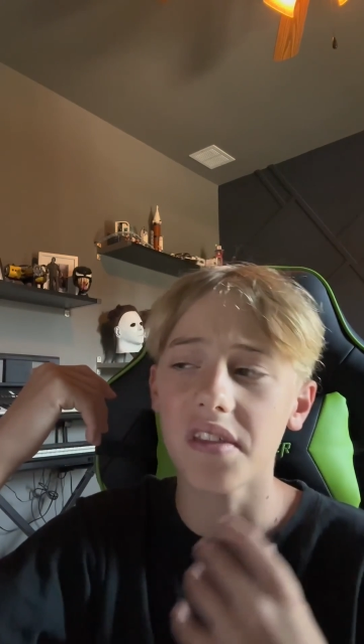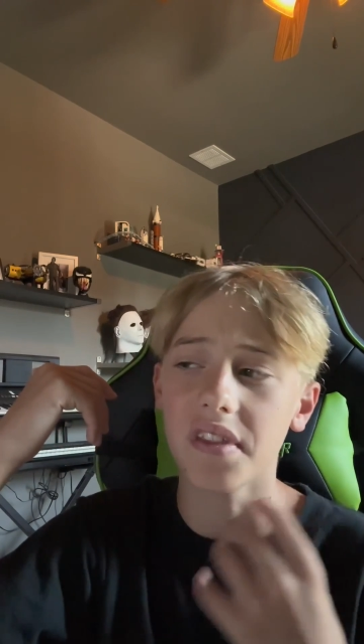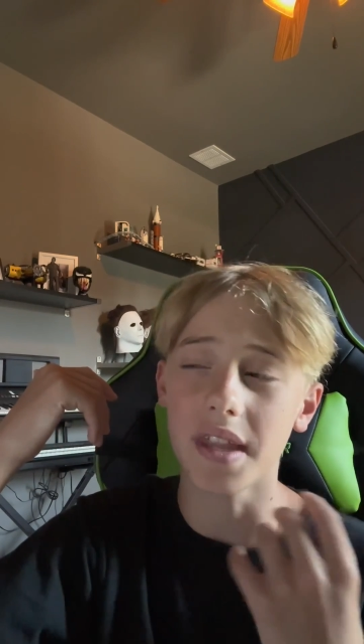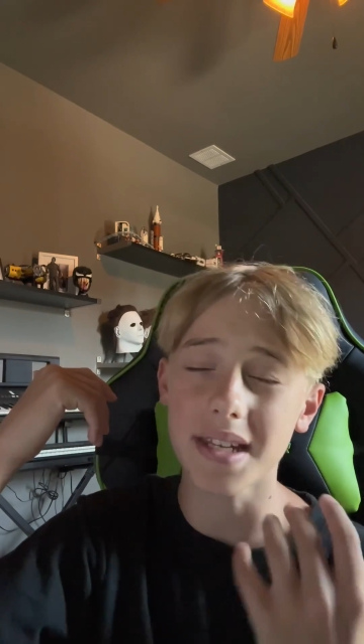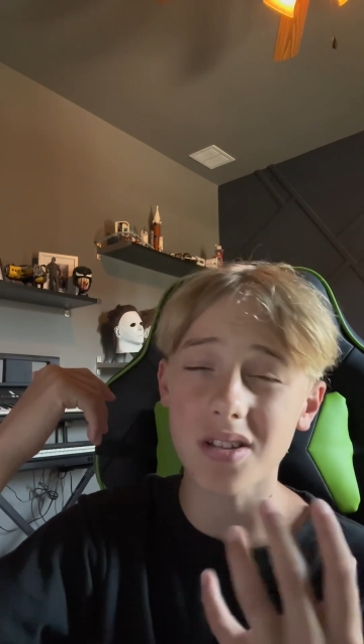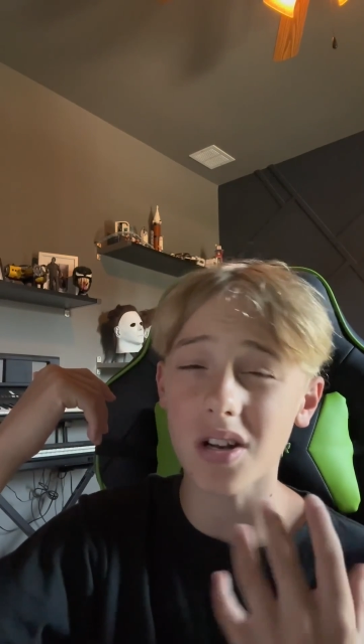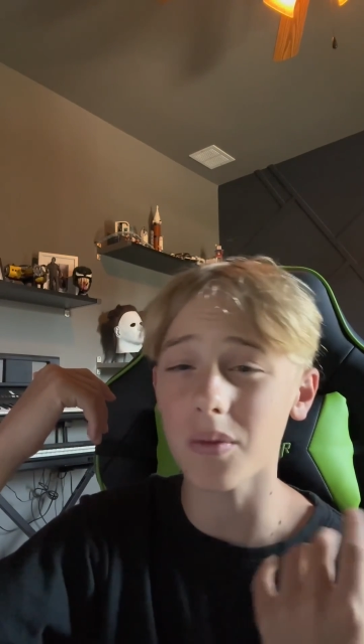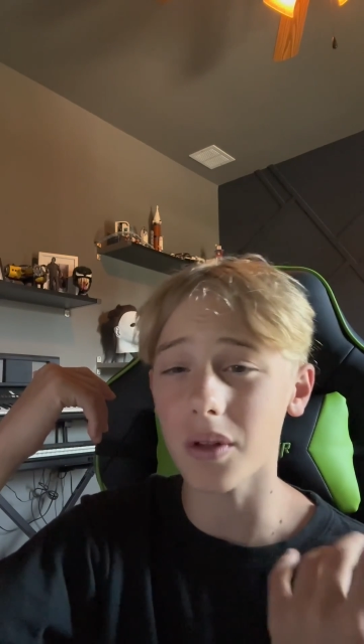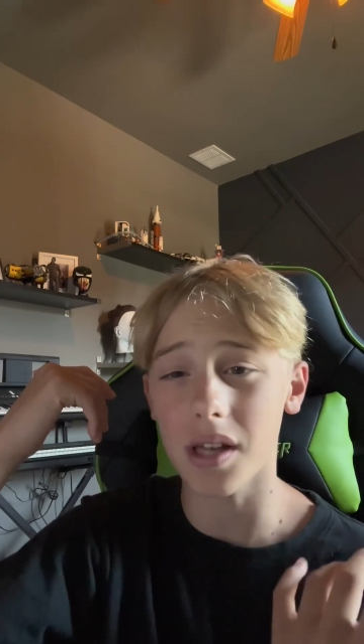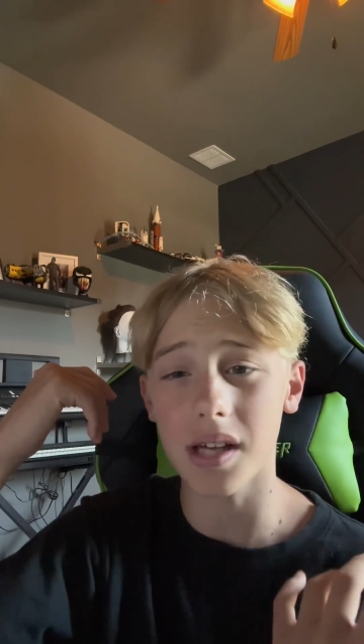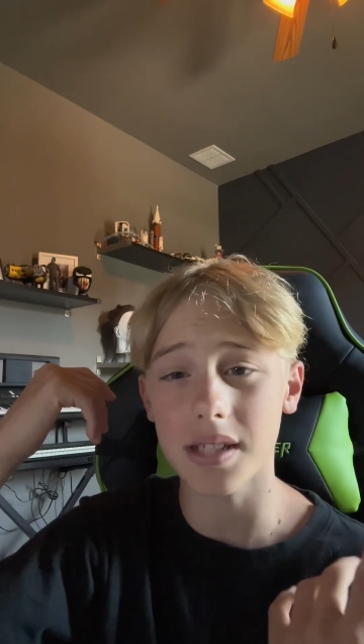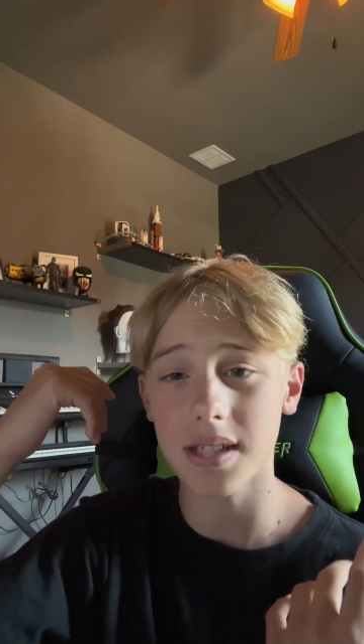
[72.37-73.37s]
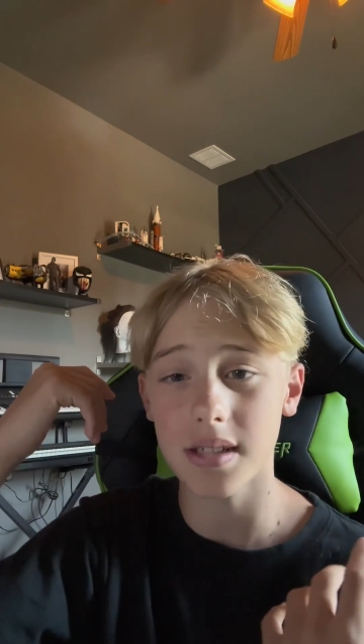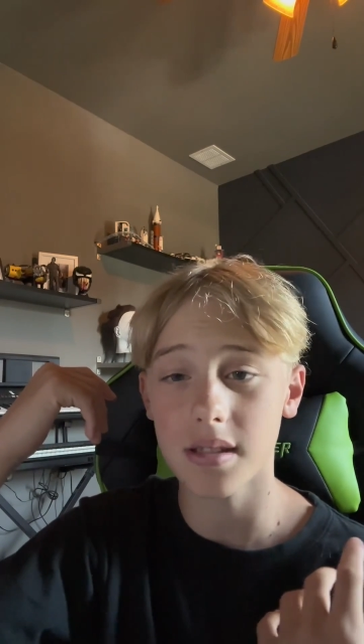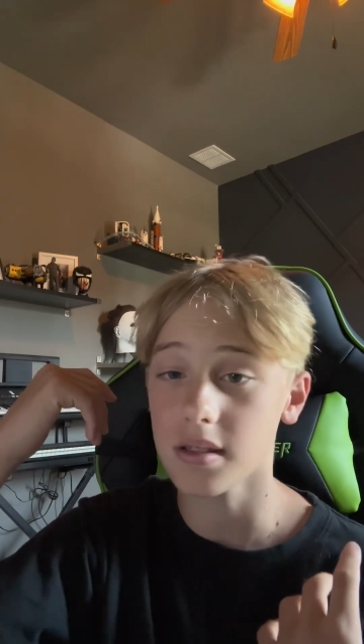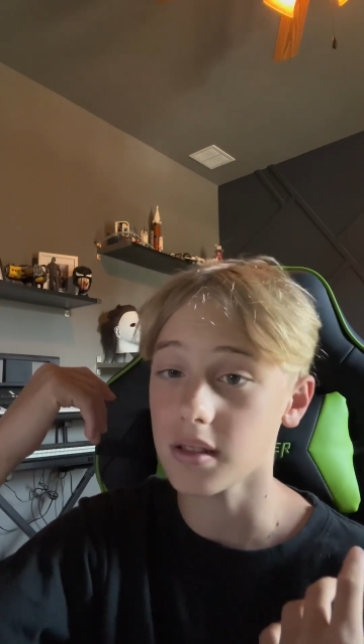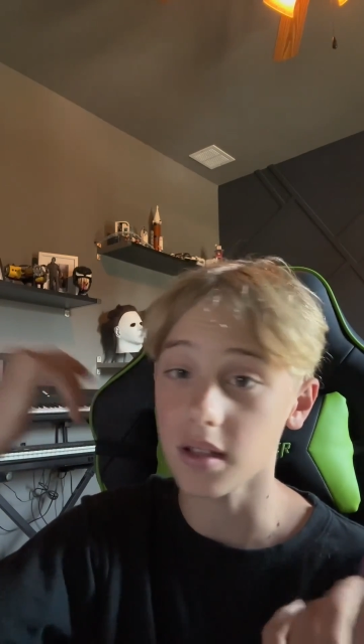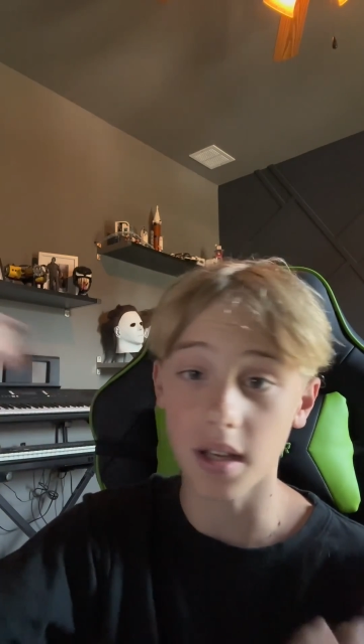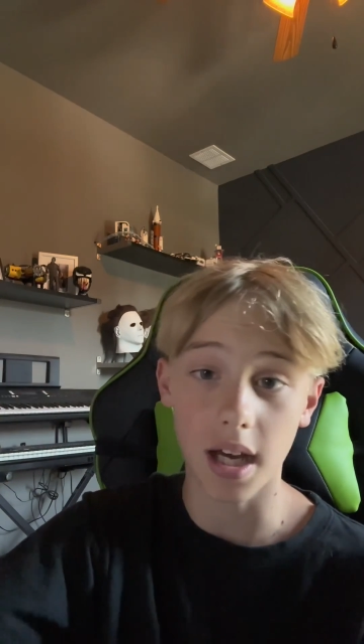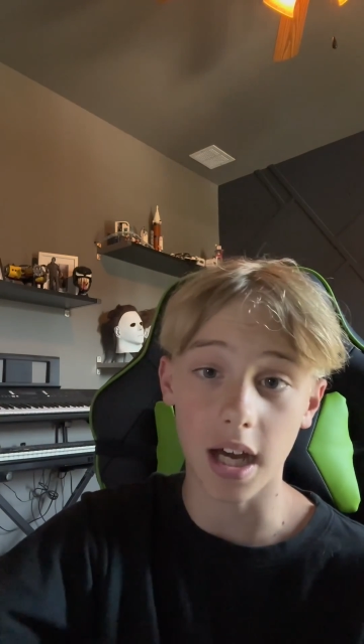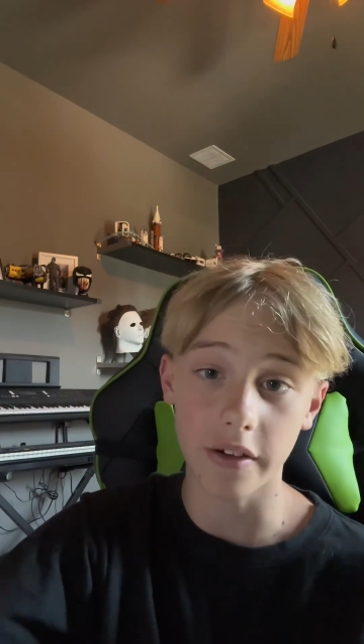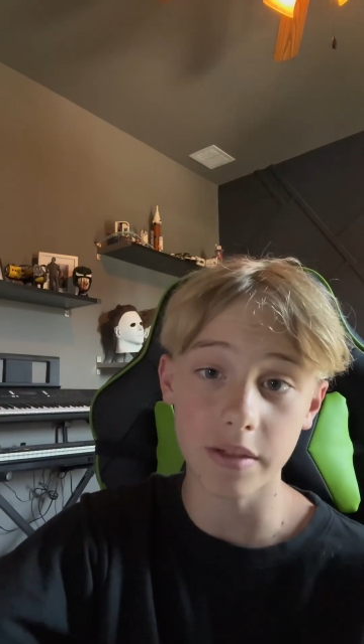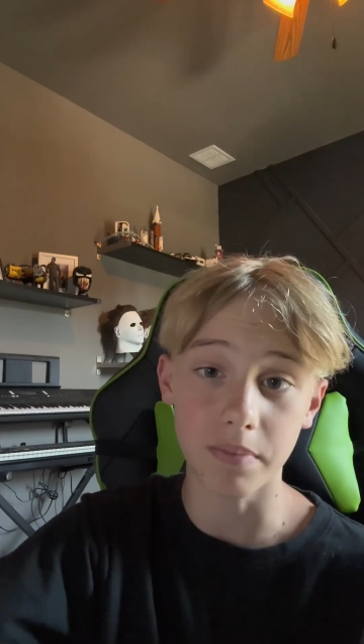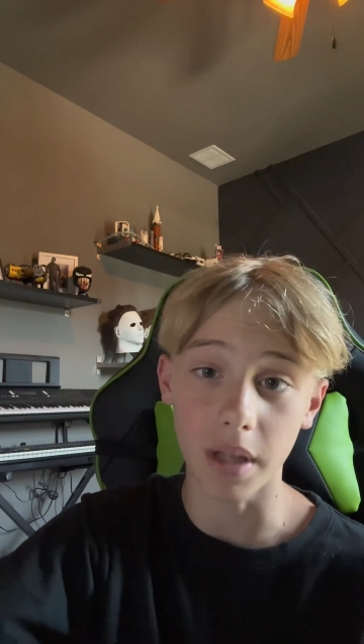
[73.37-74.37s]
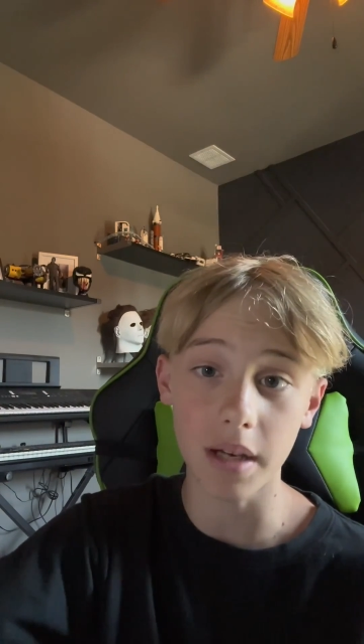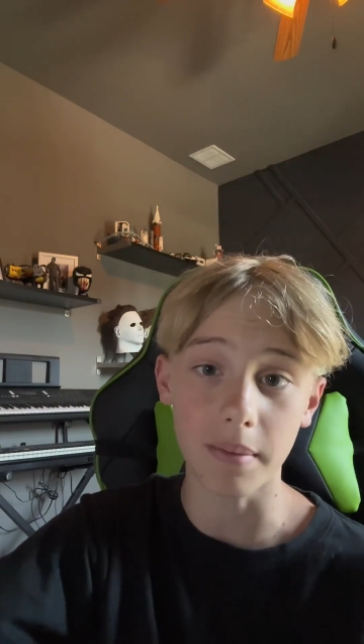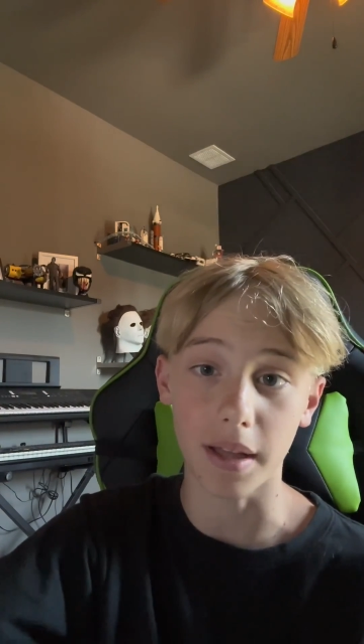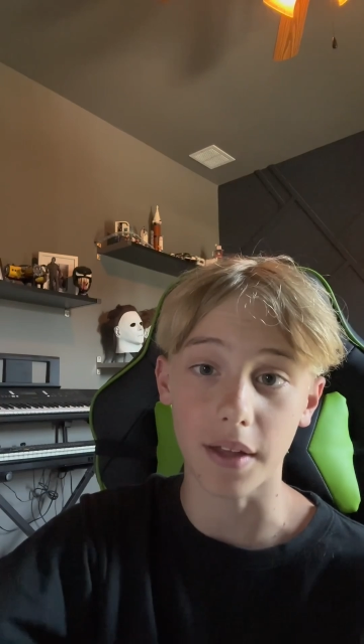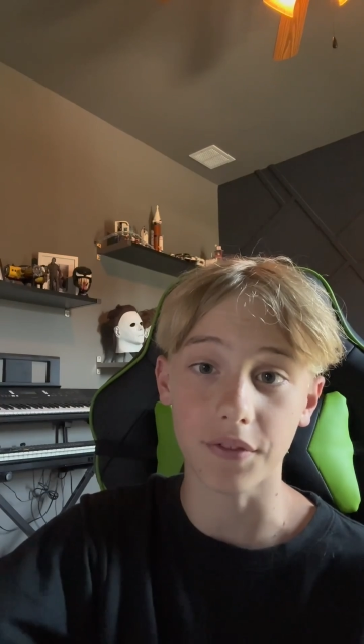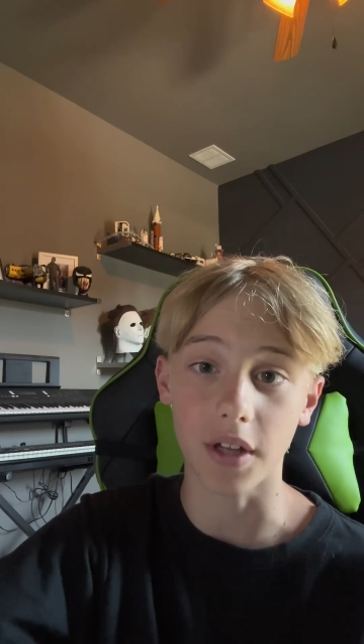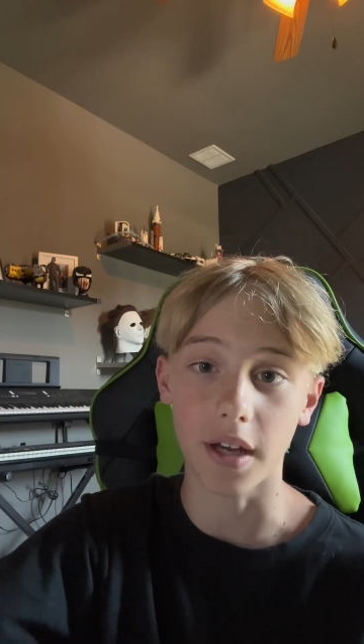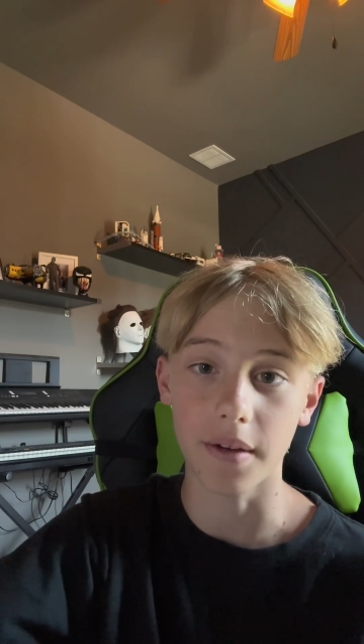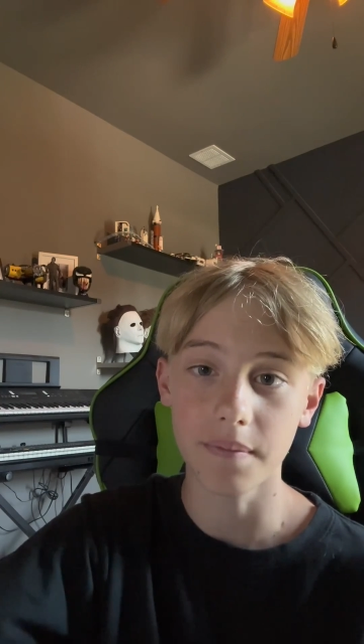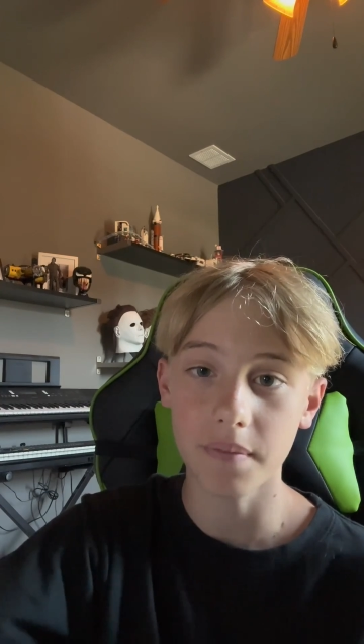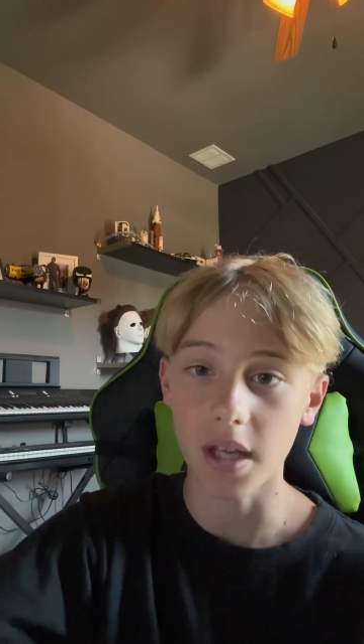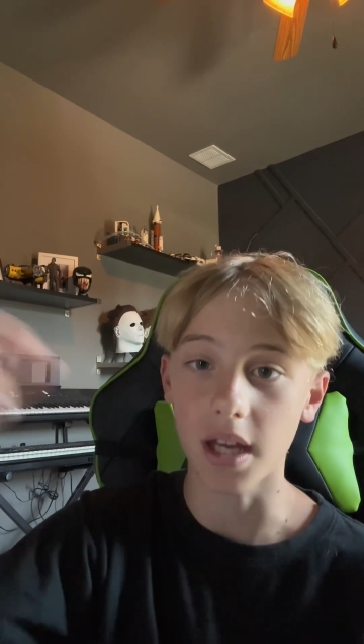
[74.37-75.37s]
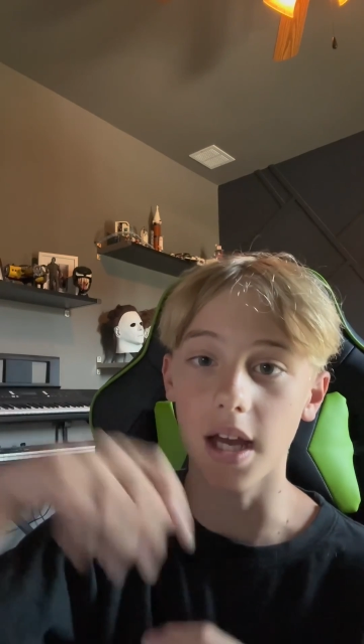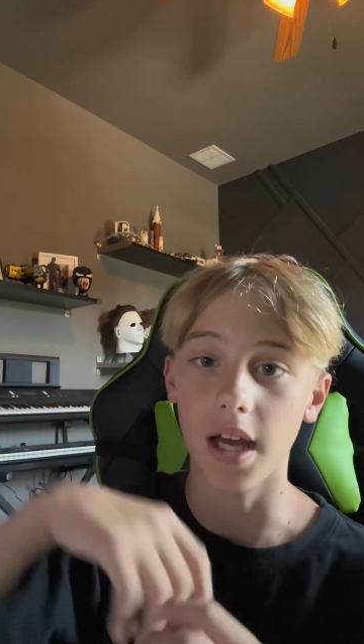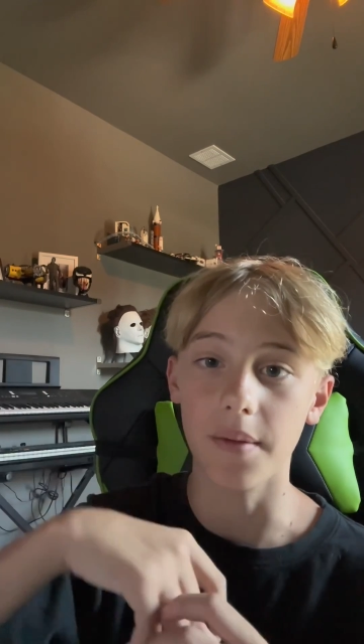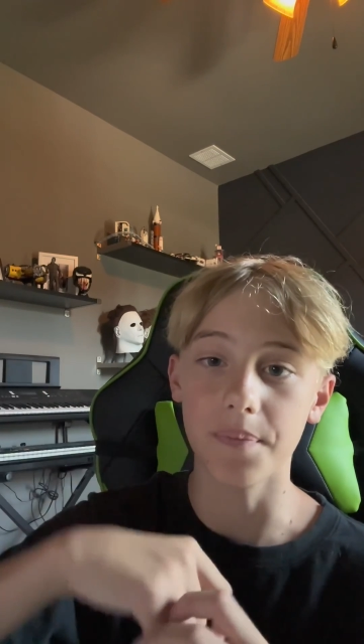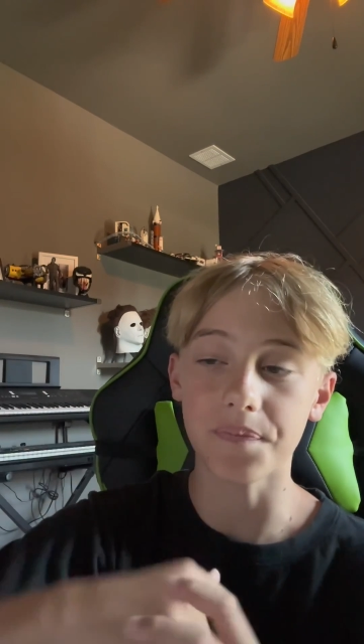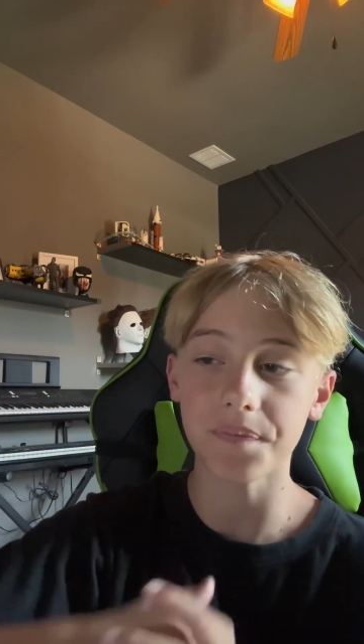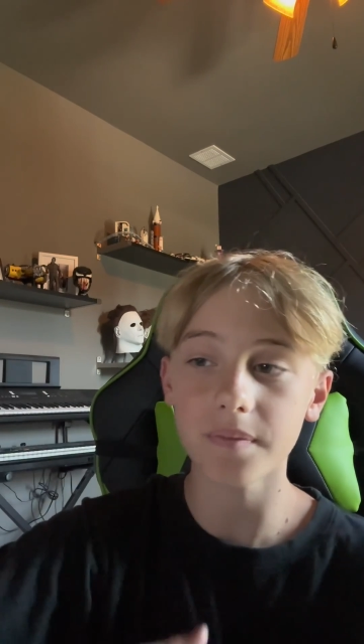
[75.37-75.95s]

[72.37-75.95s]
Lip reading: they started to realize I was blind in my left eye. And